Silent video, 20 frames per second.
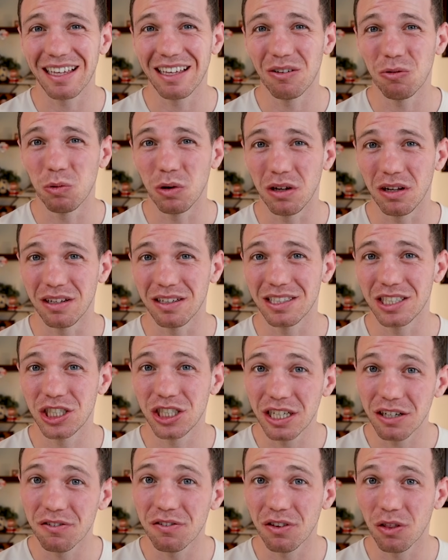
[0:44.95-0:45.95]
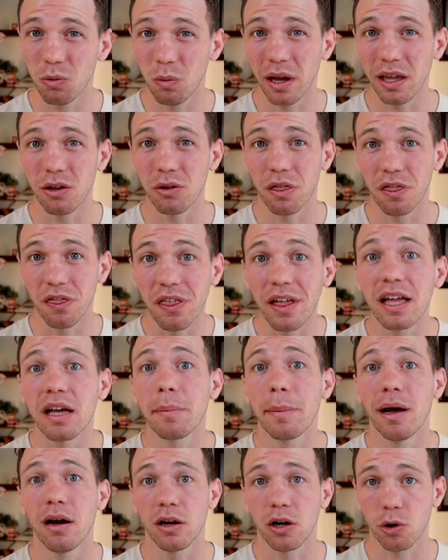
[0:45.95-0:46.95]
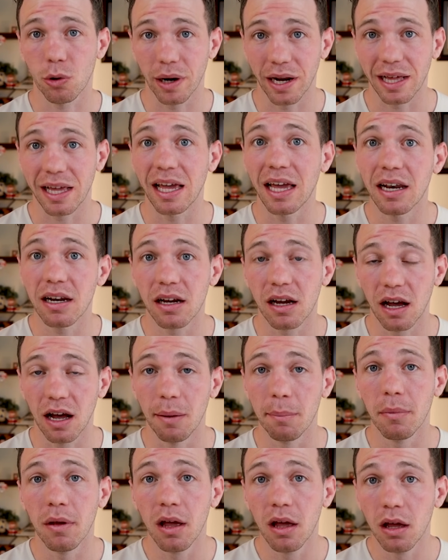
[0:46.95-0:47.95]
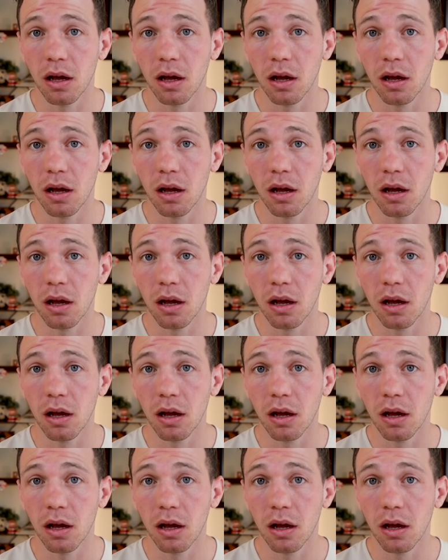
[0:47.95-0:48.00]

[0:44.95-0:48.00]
will shift the way you think about creating income,